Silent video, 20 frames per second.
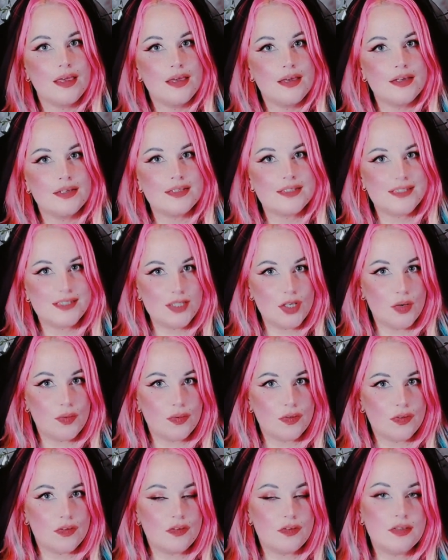So
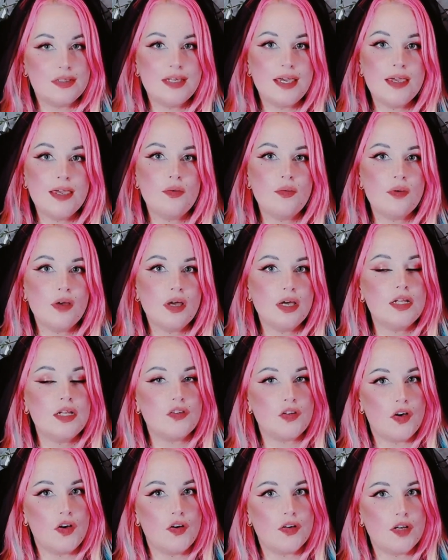today we're gonna
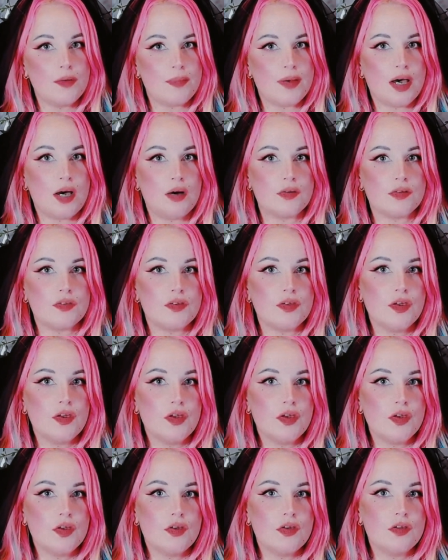talk about
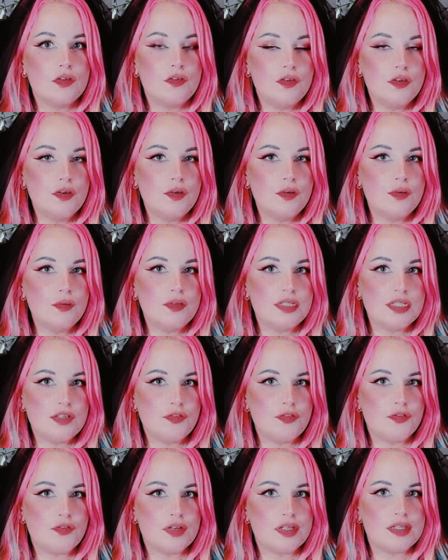two
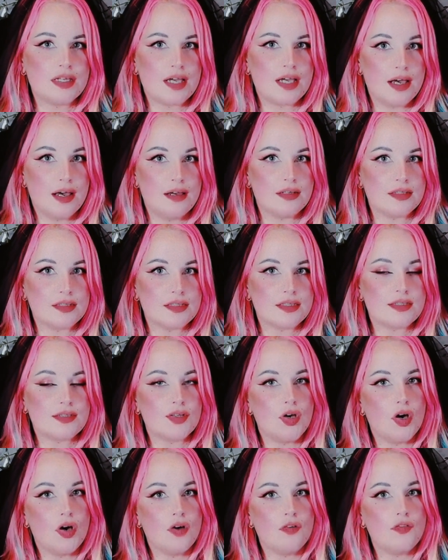different kinds
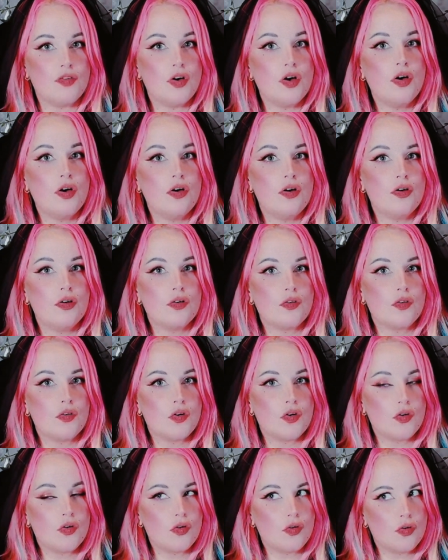of
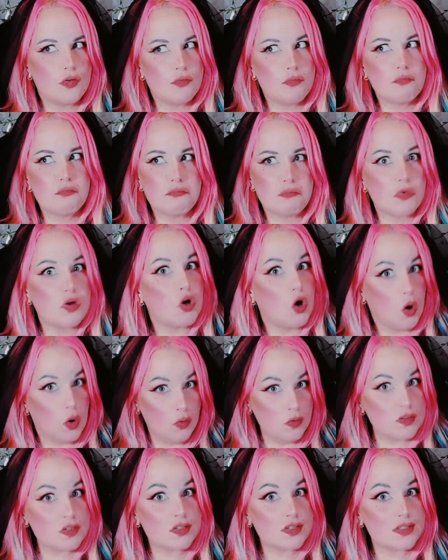
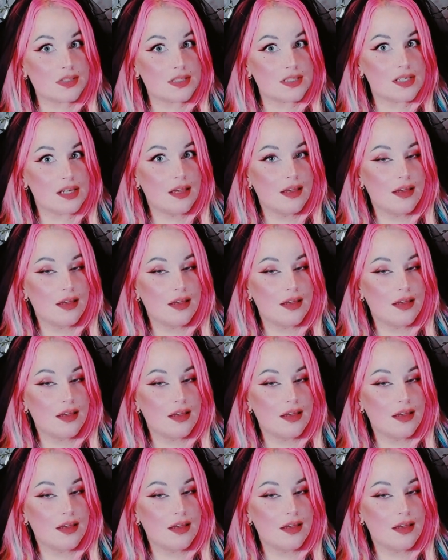ghosts.